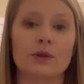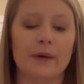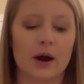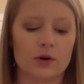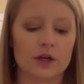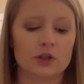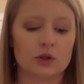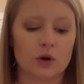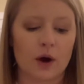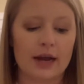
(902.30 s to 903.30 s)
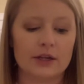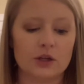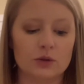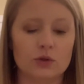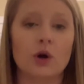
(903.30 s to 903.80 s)
powder. So I
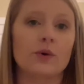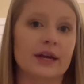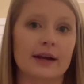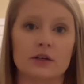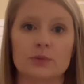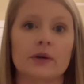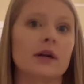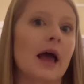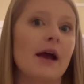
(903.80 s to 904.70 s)
use Coty Airspun